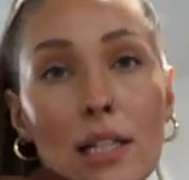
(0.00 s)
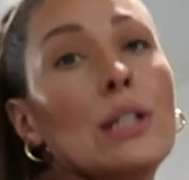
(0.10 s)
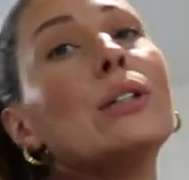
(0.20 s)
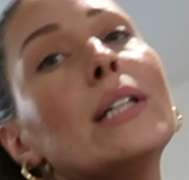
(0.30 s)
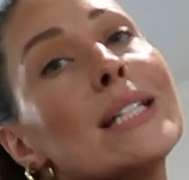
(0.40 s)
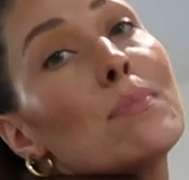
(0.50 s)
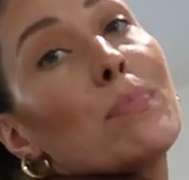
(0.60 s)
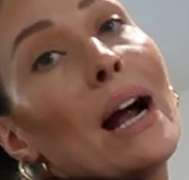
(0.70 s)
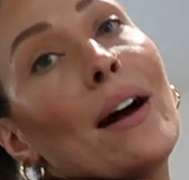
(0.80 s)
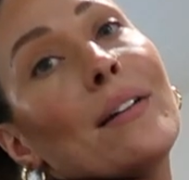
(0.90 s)
cute, it's
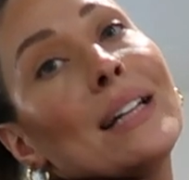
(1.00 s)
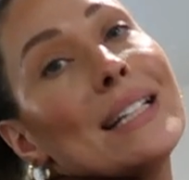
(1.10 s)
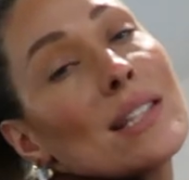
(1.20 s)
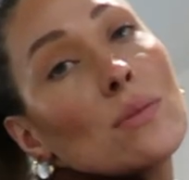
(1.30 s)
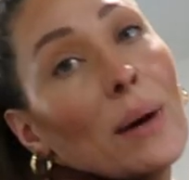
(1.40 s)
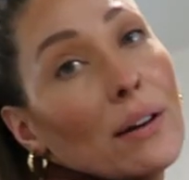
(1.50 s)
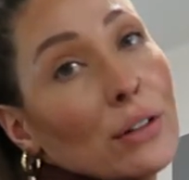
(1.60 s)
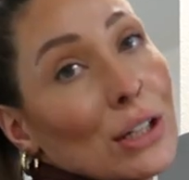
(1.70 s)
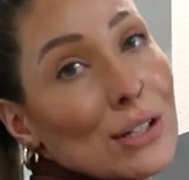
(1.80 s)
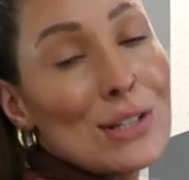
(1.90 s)
brown, it's
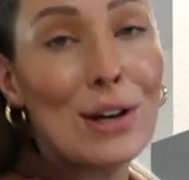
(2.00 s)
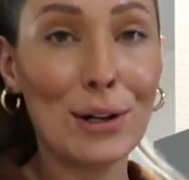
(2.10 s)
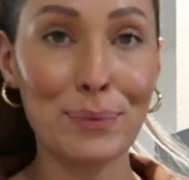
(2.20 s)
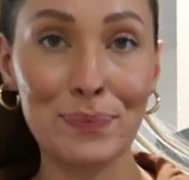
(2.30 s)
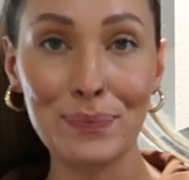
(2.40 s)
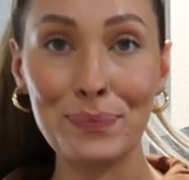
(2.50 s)
whatever, so.